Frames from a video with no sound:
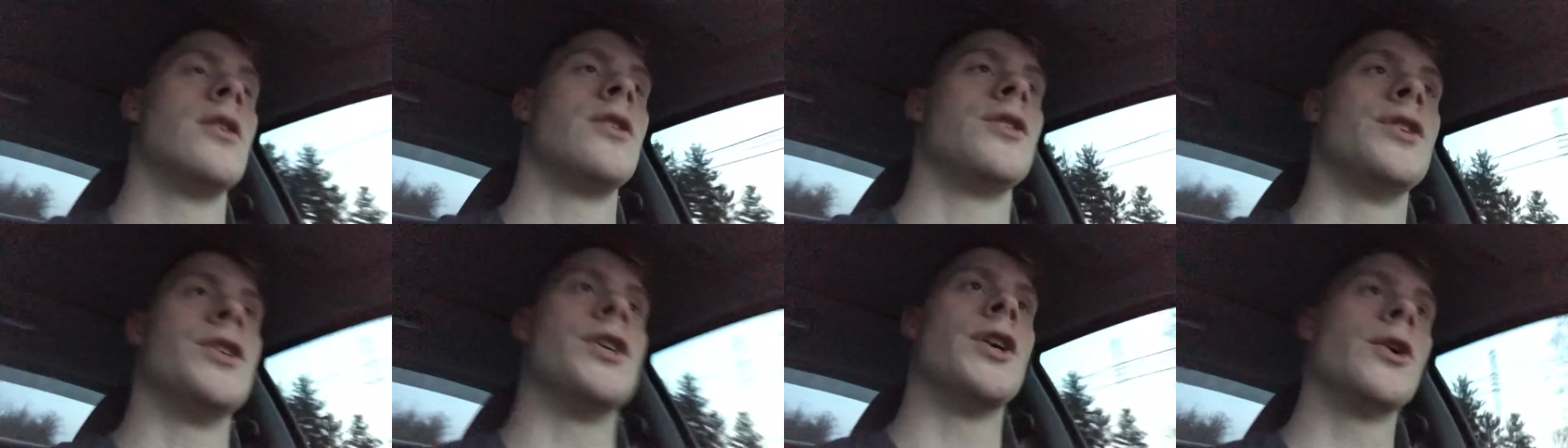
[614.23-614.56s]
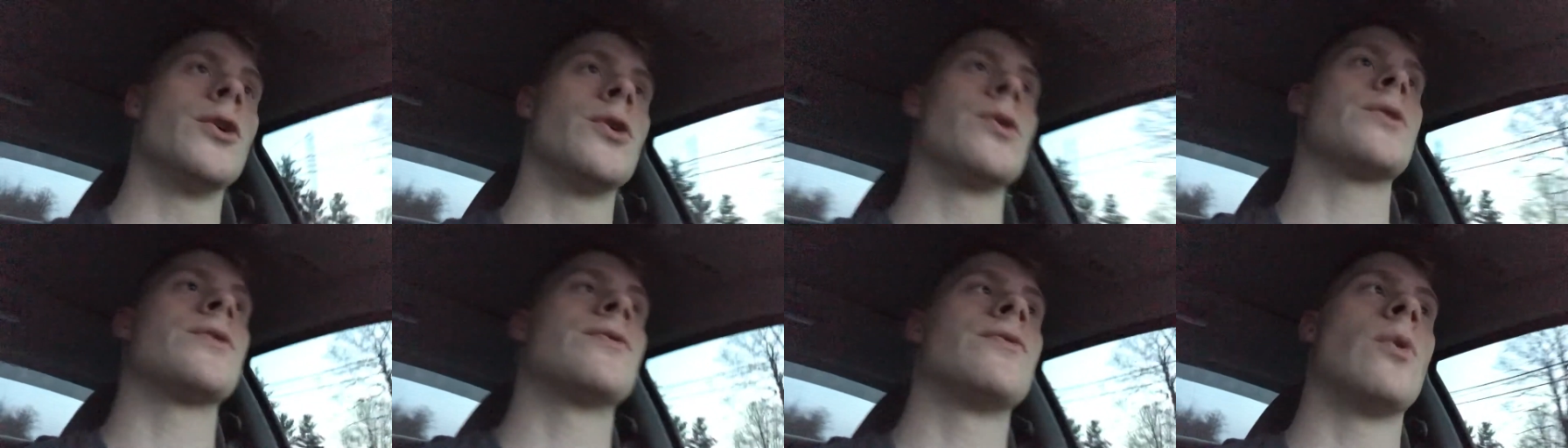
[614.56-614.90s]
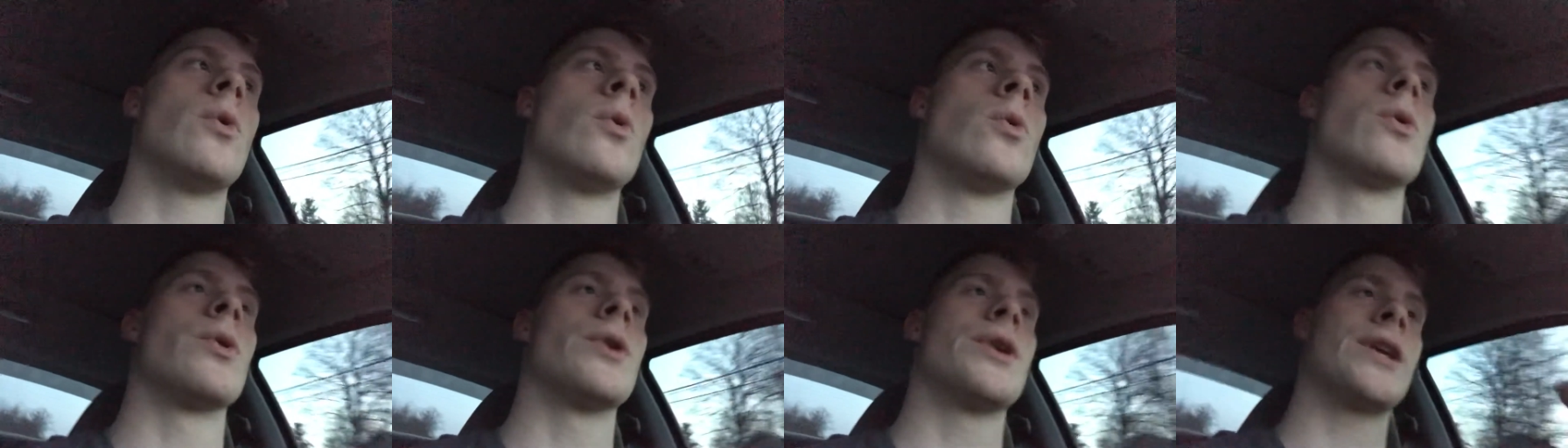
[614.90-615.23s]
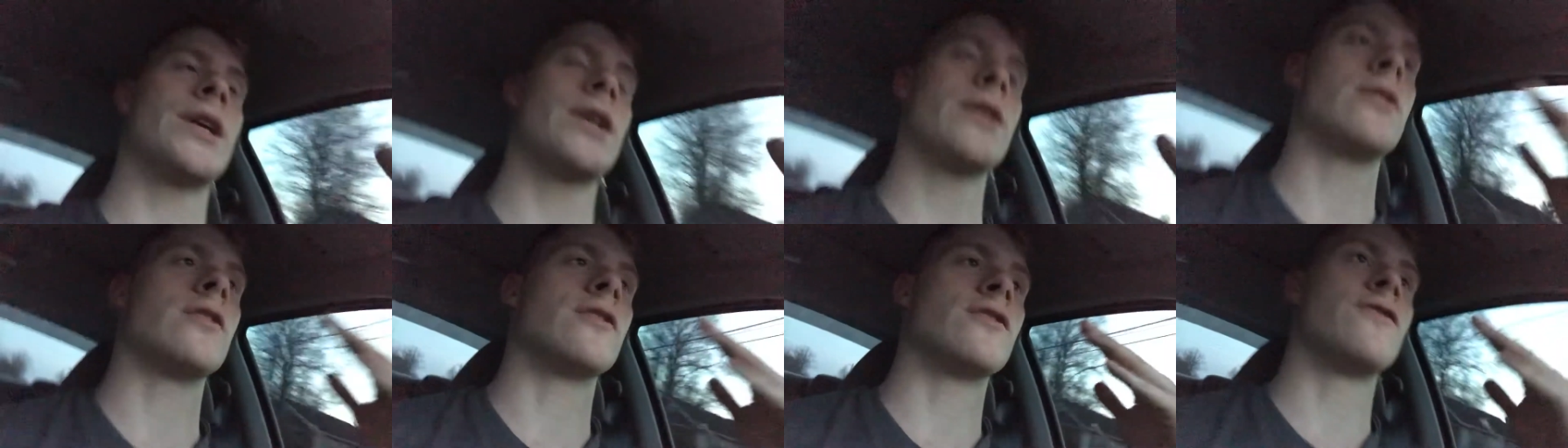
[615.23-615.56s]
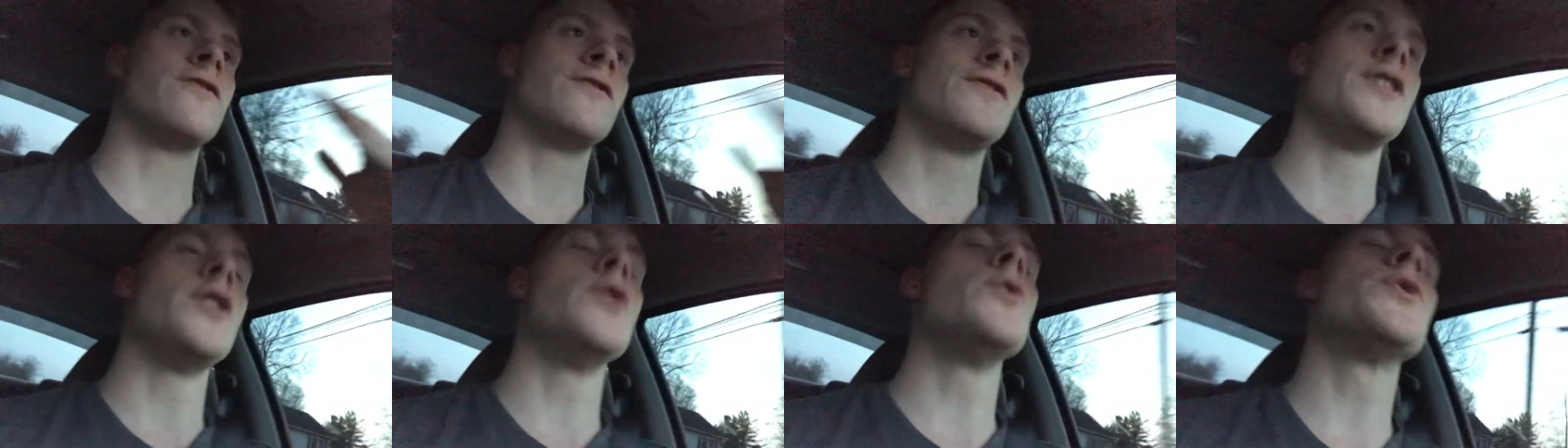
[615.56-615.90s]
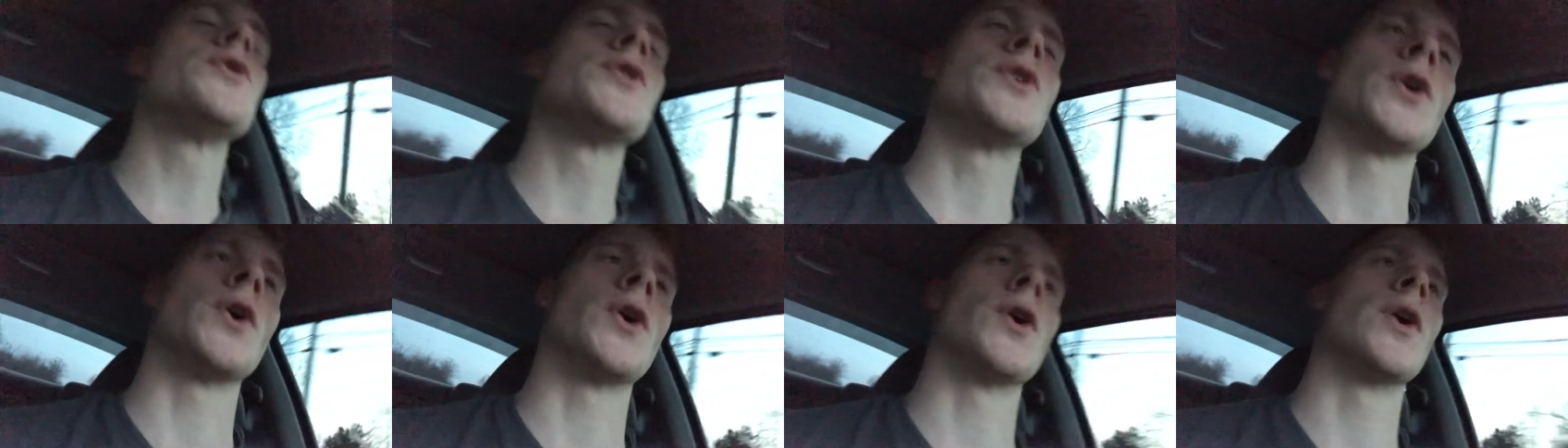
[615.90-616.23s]
years forward in the
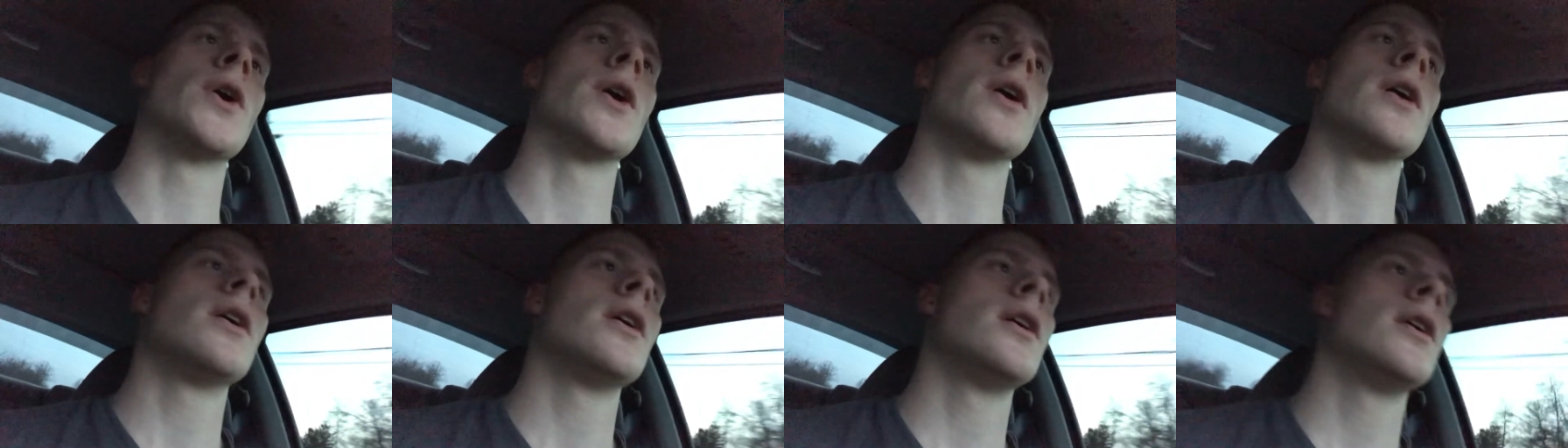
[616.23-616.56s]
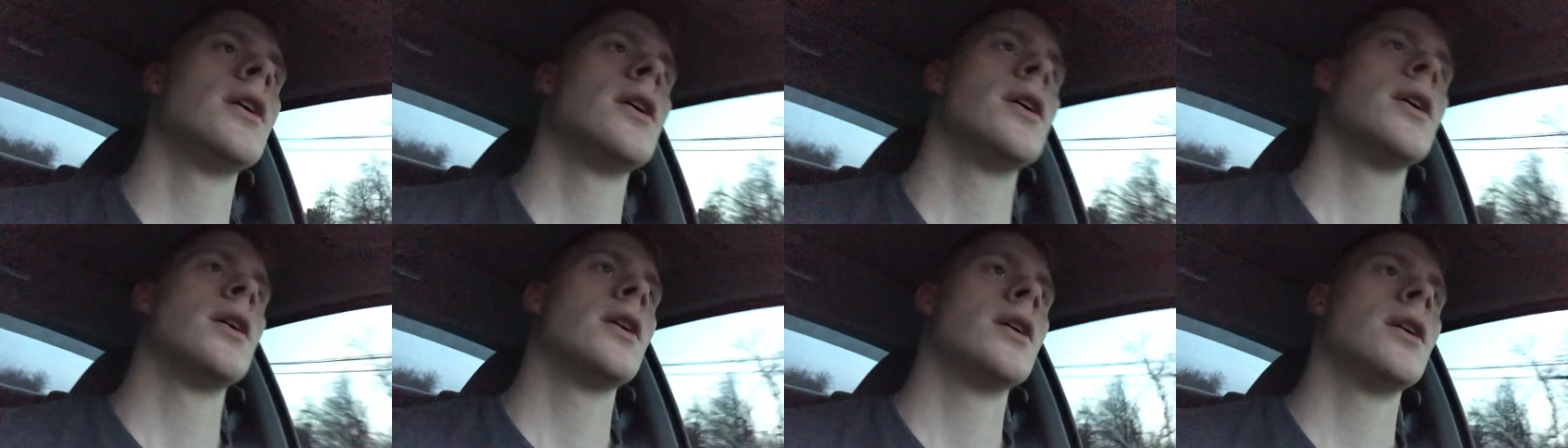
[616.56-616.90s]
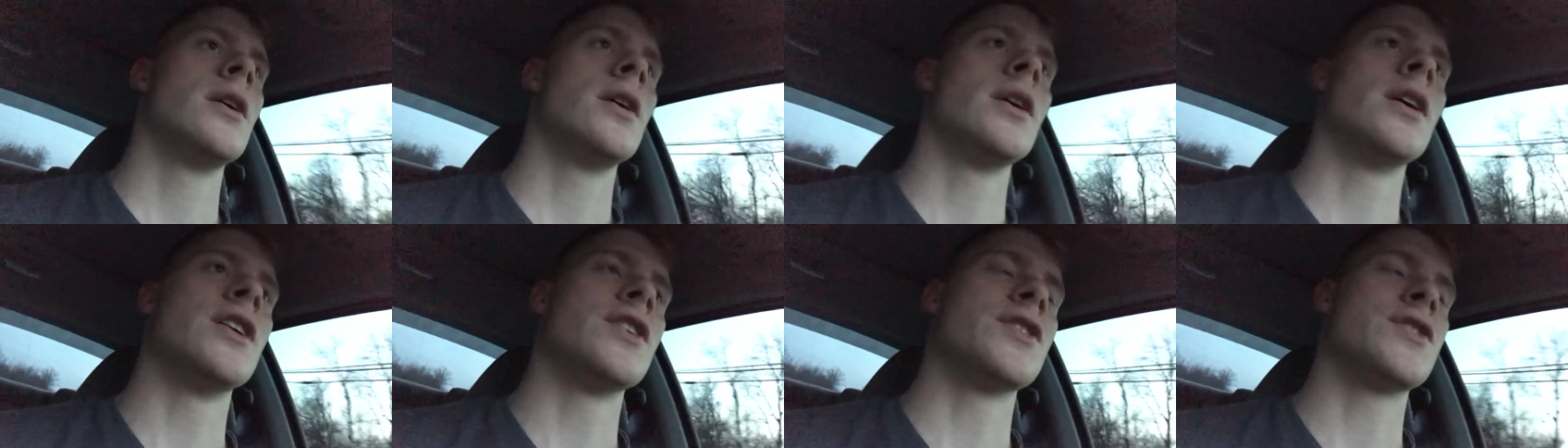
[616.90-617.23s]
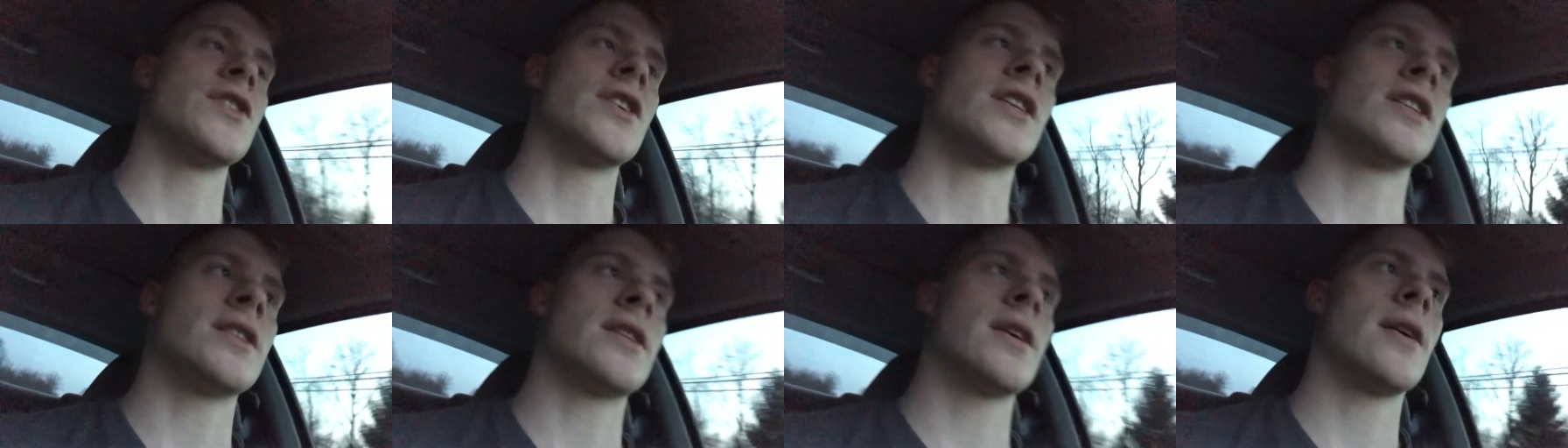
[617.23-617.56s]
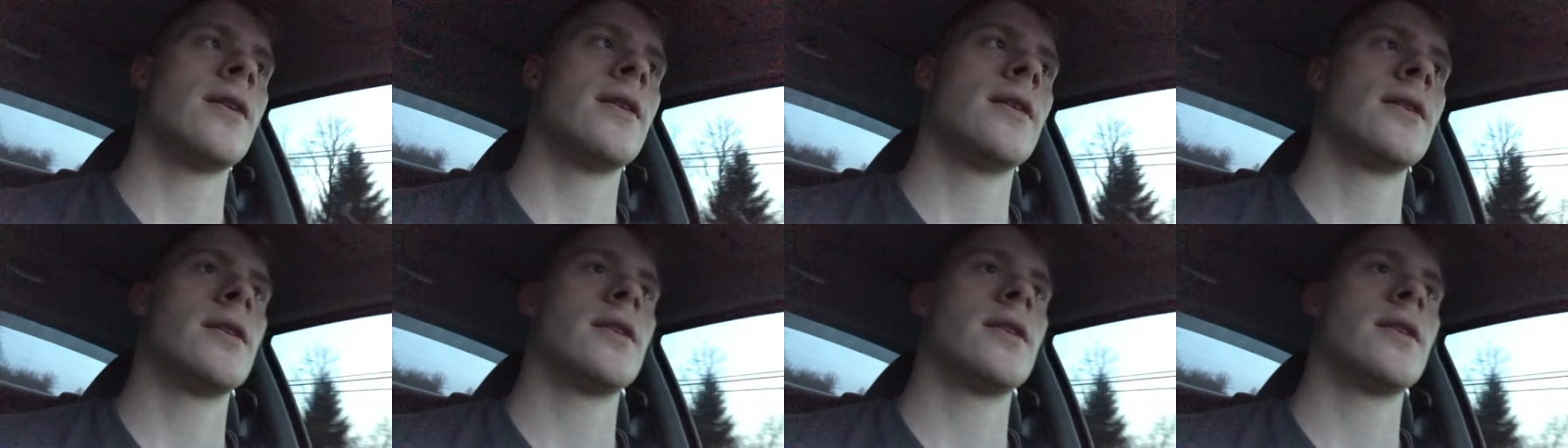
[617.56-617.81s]
future isn't